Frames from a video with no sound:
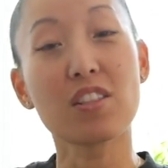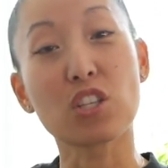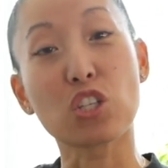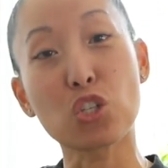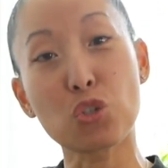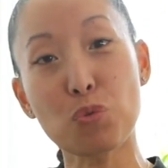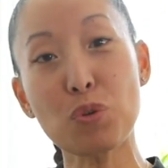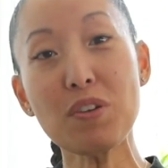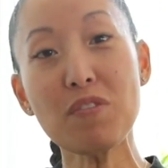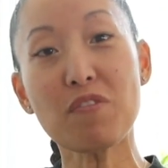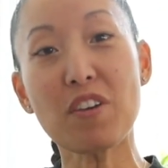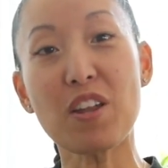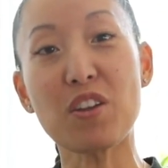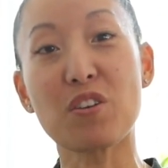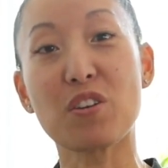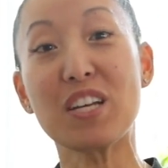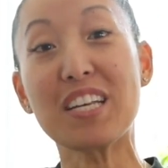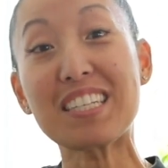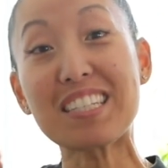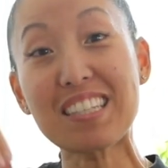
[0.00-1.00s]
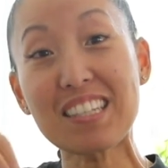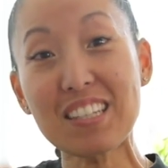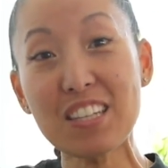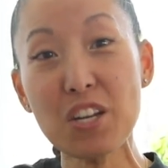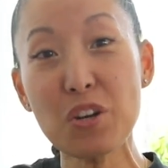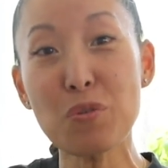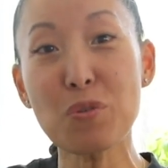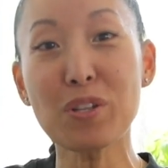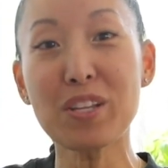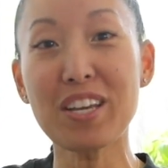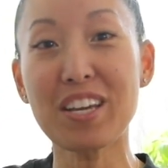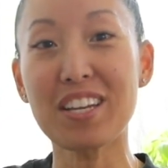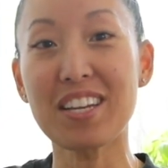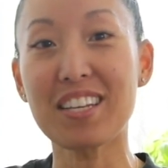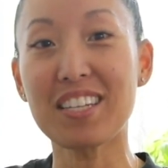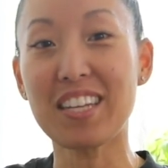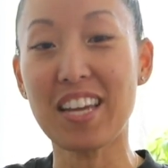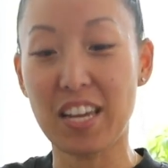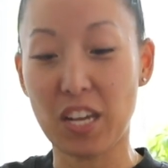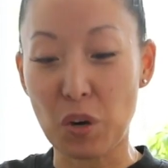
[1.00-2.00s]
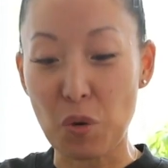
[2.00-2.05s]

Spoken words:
the street vendor is literally going to take